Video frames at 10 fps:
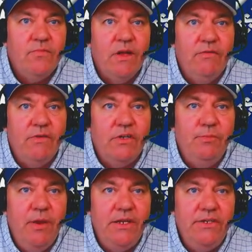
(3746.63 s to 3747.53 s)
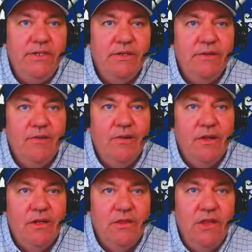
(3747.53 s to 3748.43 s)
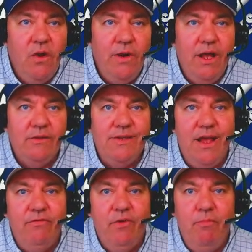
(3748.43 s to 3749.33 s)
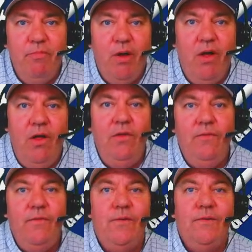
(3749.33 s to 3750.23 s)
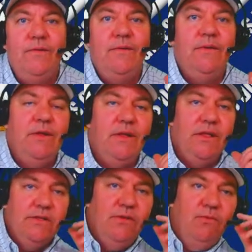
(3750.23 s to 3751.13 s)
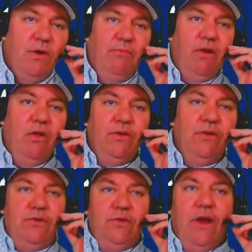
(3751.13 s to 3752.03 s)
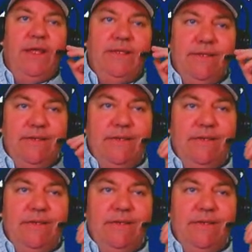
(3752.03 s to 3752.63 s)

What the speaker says: First pitch, low and outside for a ball. So 1 ball, no strikes.